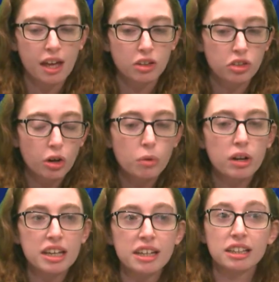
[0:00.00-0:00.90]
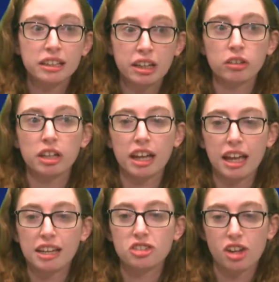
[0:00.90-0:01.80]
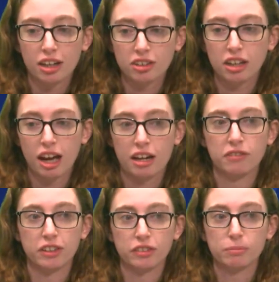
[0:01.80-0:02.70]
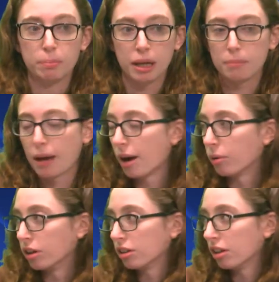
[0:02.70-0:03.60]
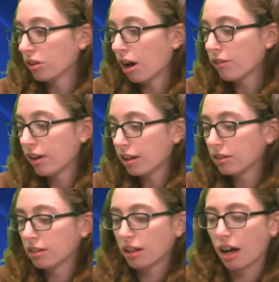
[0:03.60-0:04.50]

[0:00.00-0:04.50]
So he clearly injected a kind of a big power into this offense